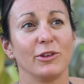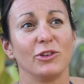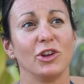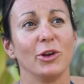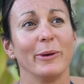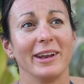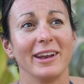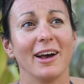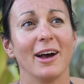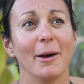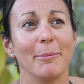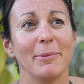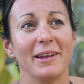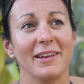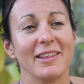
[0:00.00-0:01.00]
do it
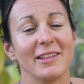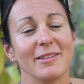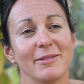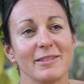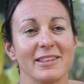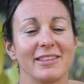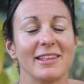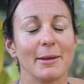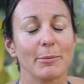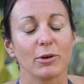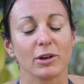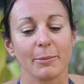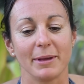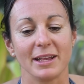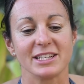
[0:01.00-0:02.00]
up, and the zip
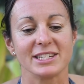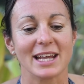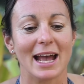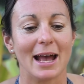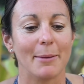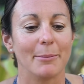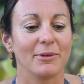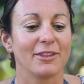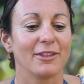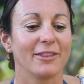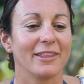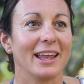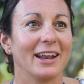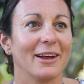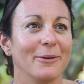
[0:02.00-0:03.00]
got a bit jammed, so
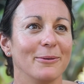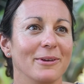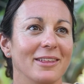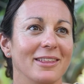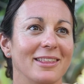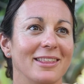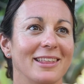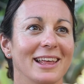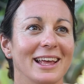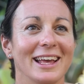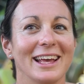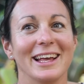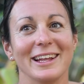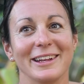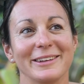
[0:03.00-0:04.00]
then I was
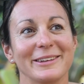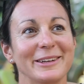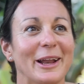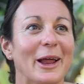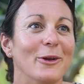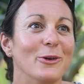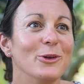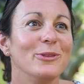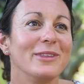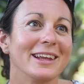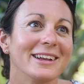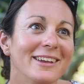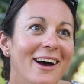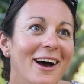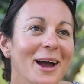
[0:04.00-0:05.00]

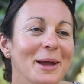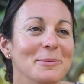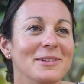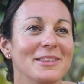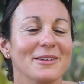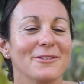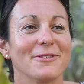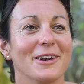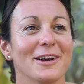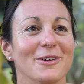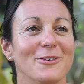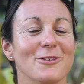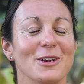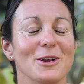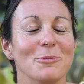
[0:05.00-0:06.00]
losing time to the front
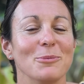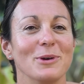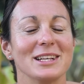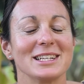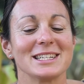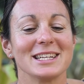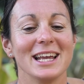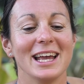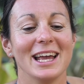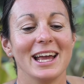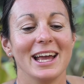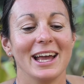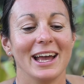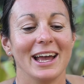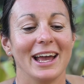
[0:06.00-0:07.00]
group, which
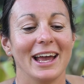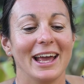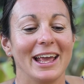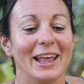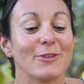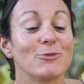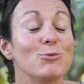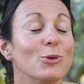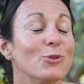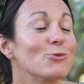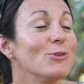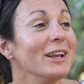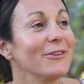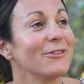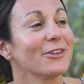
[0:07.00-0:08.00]
was
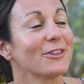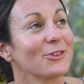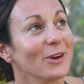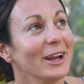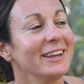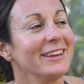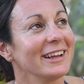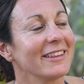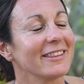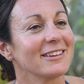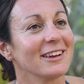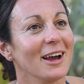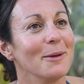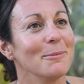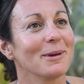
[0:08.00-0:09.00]
really frustrating at the
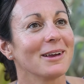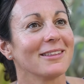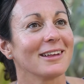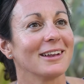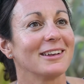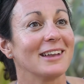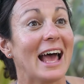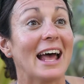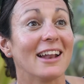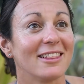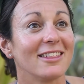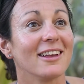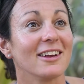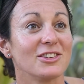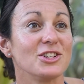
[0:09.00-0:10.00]
time because I'd had
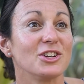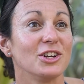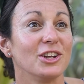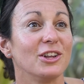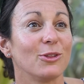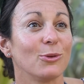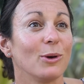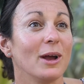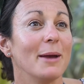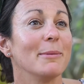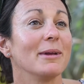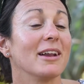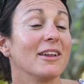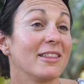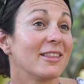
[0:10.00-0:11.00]
such a good swim
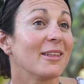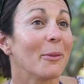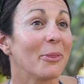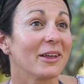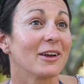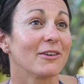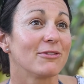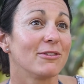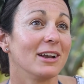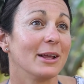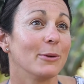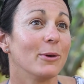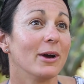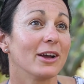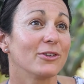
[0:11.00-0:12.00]
and it's something I've
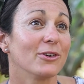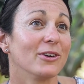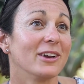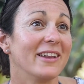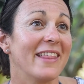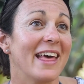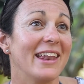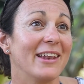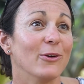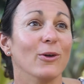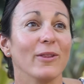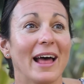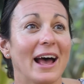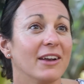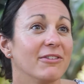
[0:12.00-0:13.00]
really worked on, and then all
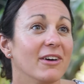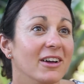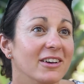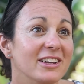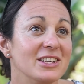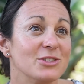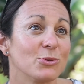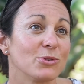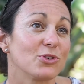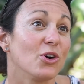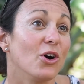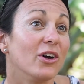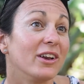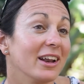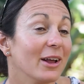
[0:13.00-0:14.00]
that advantage was
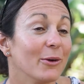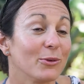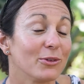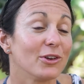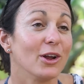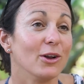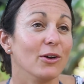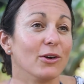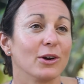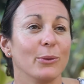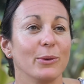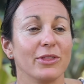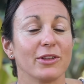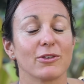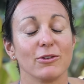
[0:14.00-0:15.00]
gone and I was no longer
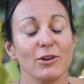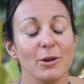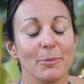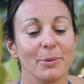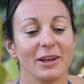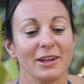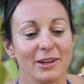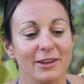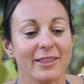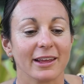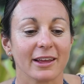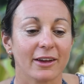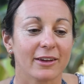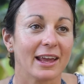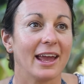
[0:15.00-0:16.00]
with the group. But you
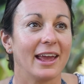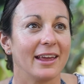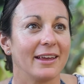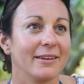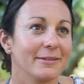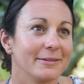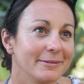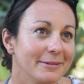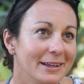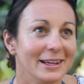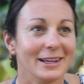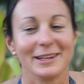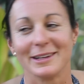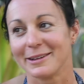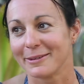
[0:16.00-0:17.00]
think, okay,
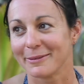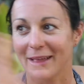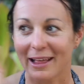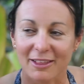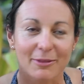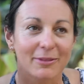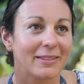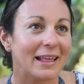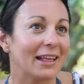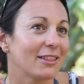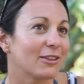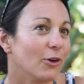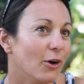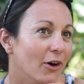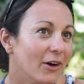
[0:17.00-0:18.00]

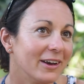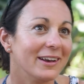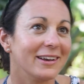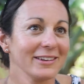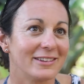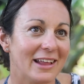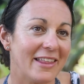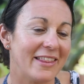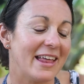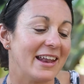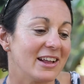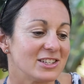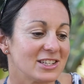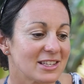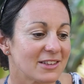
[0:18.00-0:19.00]
that's gone, and then
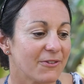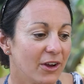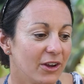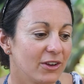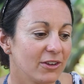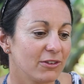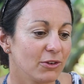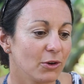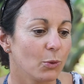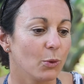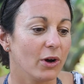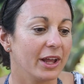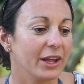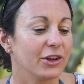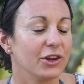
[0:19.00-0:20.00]
I just focused on
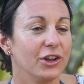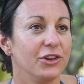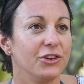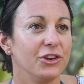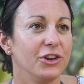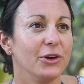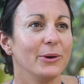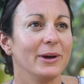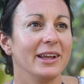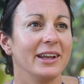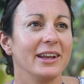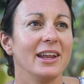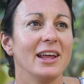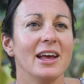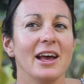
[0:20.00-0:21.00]
what I could do,
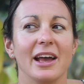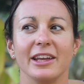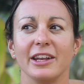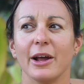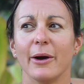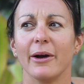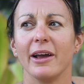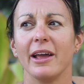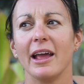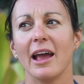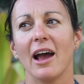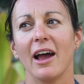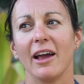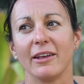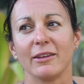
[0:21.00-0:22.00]
and
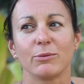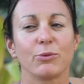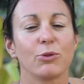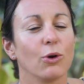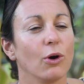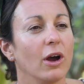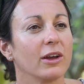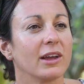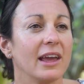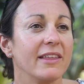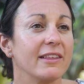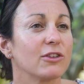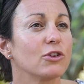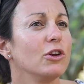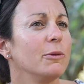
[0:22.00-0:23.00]
I thought, okay,
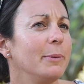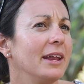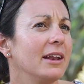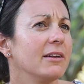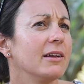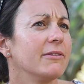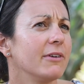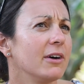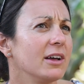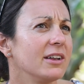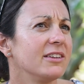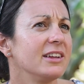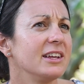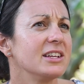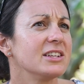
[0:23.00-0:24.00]
this could be an
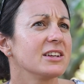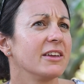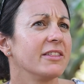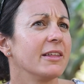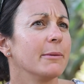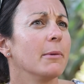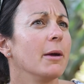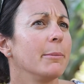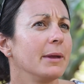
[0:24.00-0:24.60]
advantage. There might